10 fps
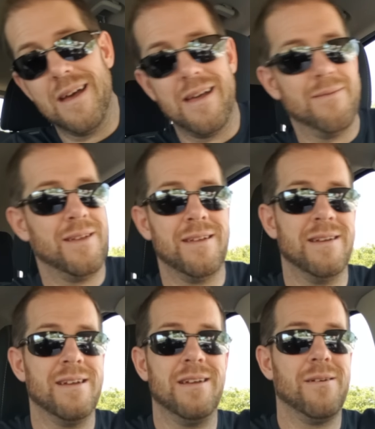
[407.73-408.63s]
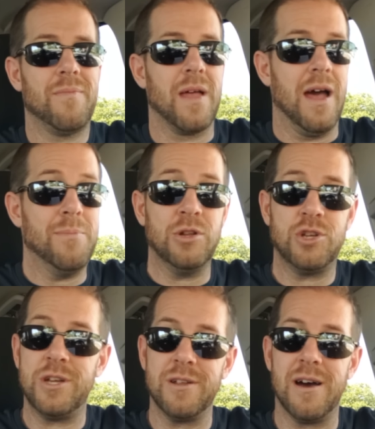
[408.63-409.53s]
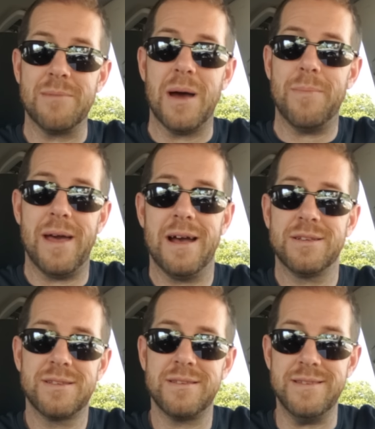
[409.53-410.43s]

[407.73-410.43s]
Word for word: I mean, eh, I've been cheated on in my past.